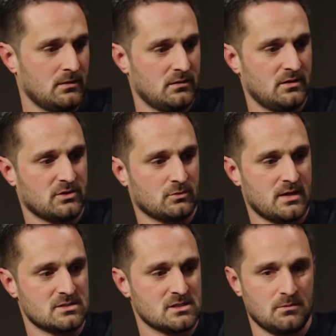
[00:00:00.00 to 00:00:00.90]
the
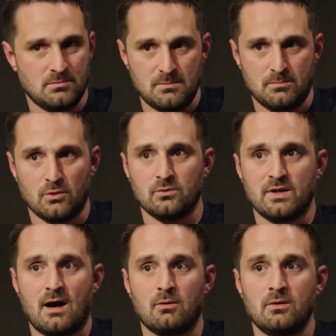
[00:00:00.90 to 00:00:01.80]
threads can be pulled
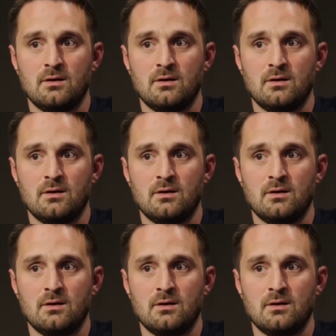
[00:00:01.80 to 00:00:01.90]
out.